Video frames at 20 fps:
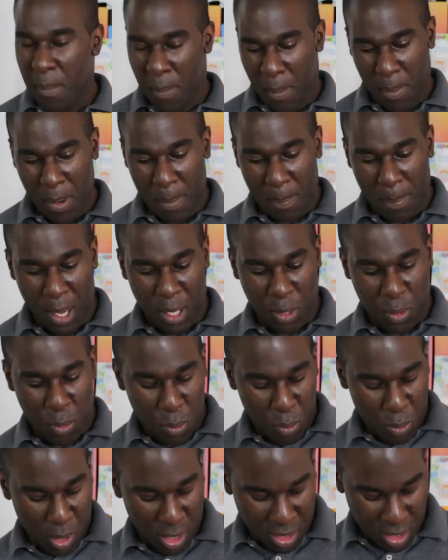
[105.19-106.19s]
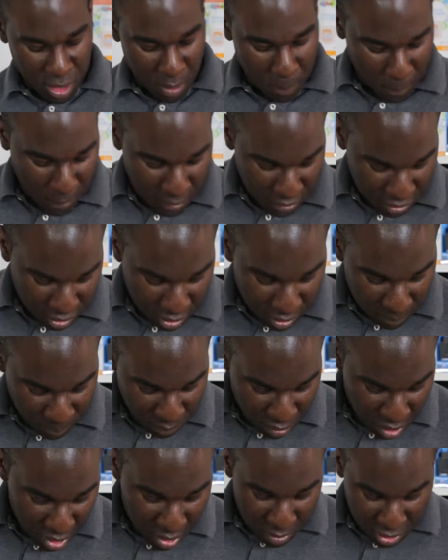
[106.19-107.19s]
probably buckle under the pressure
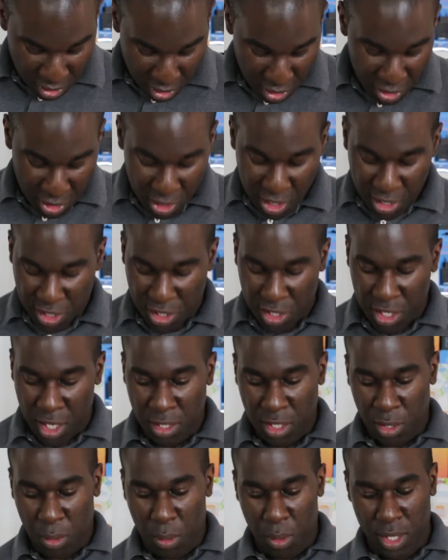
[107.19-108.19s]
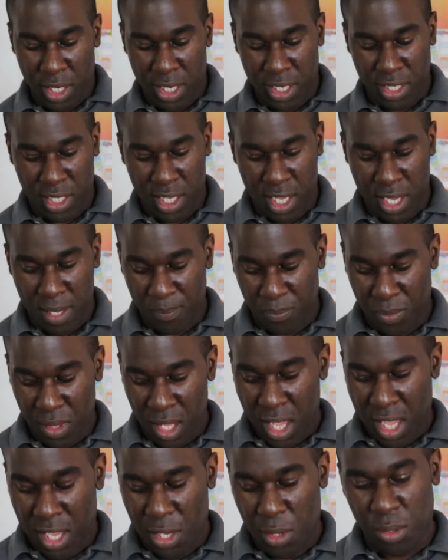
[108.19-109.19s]
so at least you know the quality's there
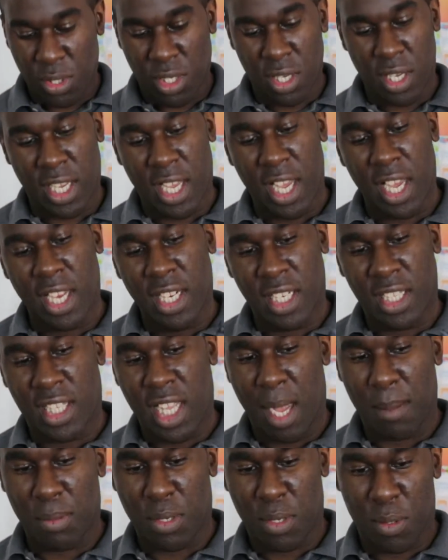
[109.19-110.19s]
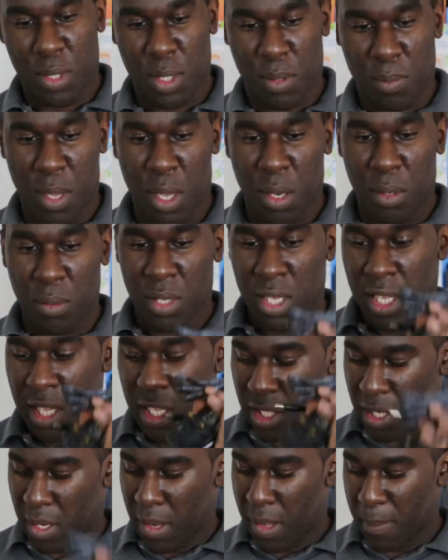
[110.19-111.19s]
you also get an adapter as well
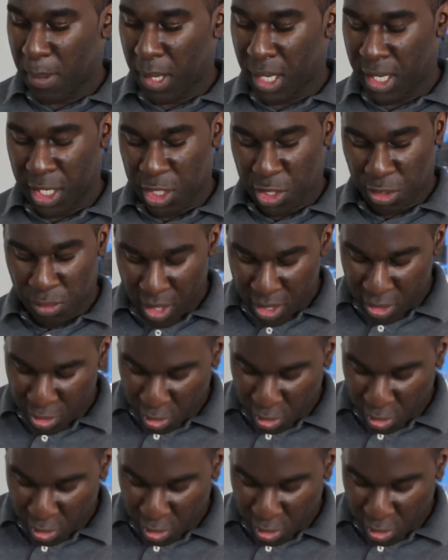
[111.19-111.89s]
to plug it straight